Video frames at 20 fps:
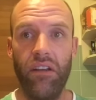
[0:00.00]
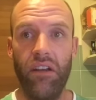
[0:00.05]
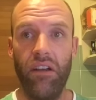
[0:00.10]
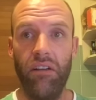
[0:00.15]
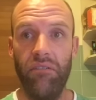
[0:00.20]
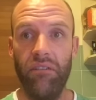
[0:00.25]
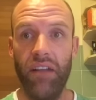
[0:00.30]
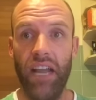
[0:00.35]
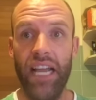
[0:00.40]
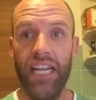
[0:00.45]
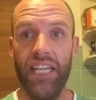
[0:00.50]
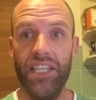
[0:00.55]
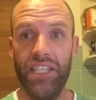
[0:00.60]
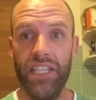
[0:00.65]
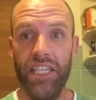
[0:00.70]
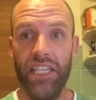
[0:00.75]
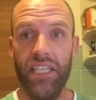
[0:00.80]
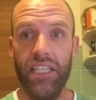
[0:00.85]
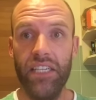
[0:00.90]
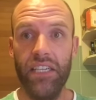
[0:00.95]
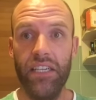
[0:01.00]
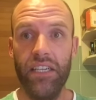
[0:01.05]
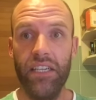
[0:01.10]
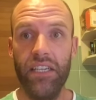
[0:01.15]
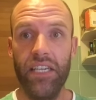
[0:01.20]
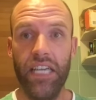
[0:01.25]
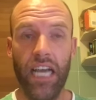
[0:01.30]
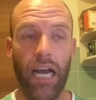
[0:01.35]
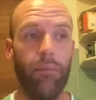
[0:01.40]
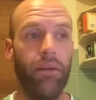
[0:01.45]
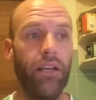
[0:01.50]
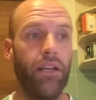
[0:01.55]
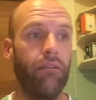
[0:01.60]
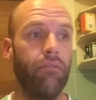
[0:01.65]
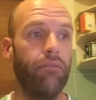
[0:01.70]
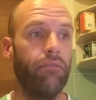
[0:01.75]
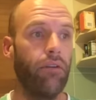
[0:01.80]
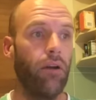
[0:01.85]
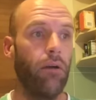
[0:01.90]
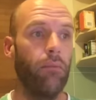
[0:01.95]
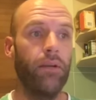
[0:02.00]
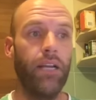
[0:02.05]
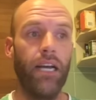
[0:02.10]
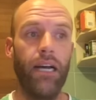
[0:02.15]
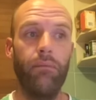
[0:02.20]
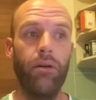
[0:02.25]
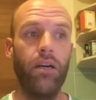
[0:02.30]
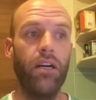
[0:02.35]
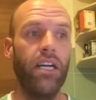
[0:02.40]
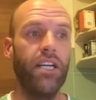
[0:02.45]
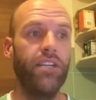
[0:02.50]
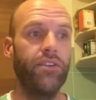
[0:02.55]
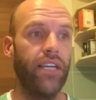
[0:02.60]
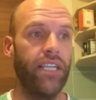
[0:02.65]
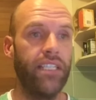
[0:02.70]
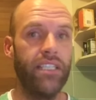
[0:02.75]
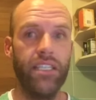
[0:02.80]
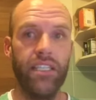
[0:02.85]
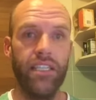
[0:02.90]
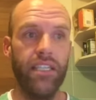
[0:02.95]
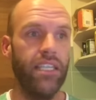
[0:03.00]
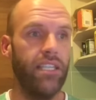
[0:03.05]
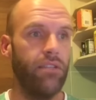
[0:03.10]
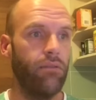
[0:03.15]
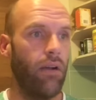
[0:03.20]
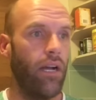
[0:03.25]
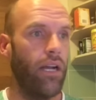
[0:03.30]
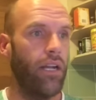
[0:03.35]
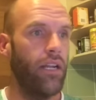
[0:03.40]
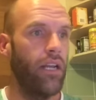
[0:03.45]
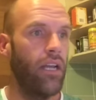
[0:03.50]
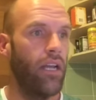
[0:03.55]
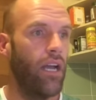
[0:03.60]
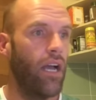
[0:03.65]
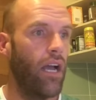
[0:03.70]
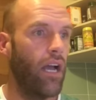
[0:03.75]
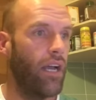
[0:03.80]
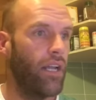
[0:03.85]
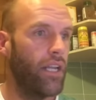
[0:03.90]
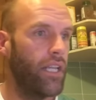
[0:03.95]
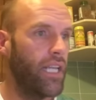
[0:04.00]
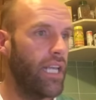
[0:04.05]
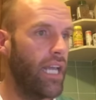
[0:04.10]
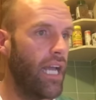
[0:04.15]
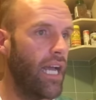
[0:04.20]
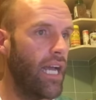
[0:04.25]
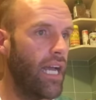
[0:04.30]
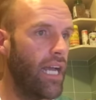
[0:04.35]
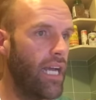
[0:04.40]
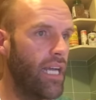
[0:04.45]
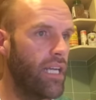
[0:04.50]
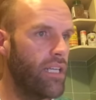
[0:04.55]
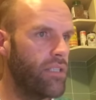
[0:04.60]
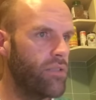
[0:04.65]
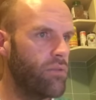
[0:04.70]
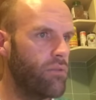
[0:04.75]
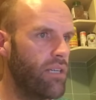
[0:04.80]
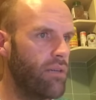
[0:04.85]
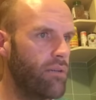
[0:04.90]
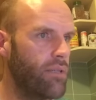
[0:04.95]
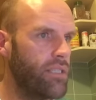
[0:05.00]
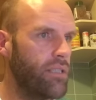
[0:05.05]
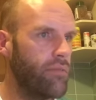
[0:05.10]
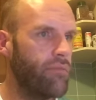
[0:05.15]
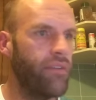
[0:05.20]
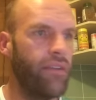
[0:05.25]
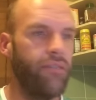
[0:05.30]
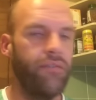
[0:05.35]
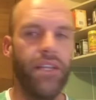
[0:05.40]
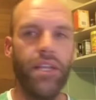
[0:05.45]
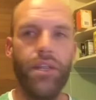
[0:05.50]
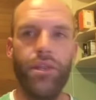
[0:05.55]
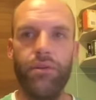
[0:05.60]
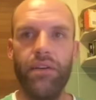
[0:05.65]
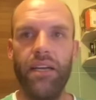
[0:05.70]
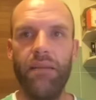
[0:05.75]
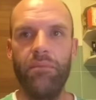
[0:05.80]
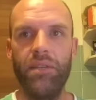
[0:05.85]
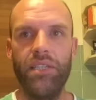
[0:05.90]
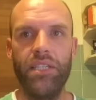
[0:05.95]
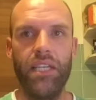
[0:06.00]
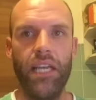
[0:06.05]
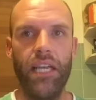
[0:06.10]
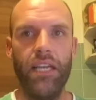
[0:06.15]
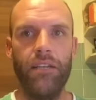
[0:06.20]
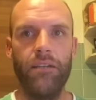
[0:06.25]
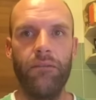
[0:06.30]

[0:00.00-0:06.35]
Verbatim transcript: of energy coming from carbohydrates. This one only has, where was it? 53%.